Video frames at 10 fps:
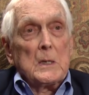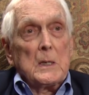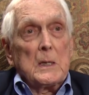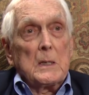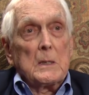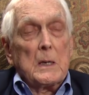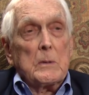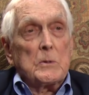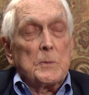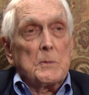and I
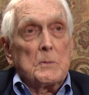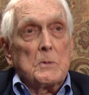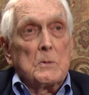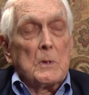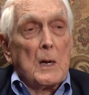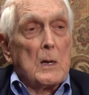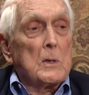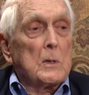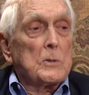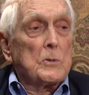was
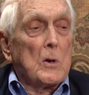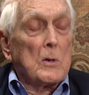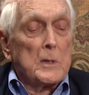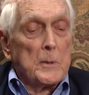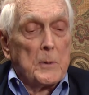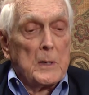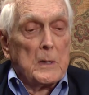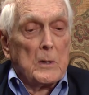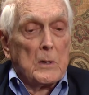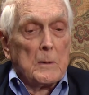uh, strongly
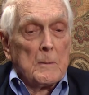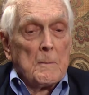dependent on,